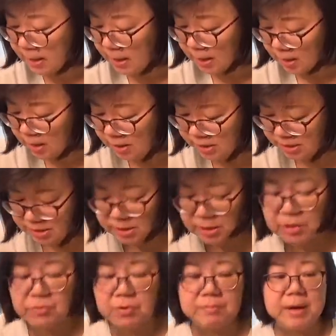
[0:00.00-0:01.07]

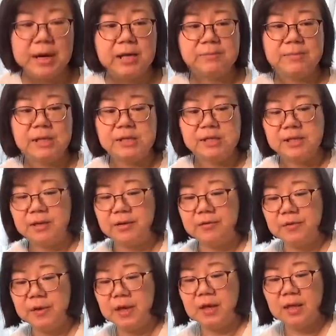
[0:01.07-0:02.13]
constantly remind
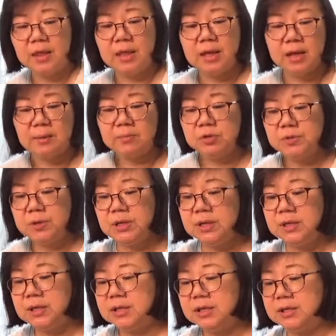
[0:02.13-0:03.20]
myself that I'm doing
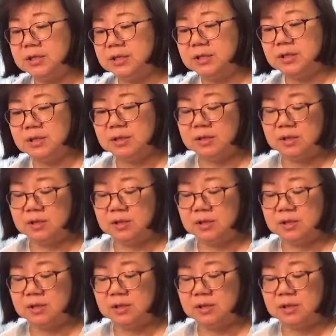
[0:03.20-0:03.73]
this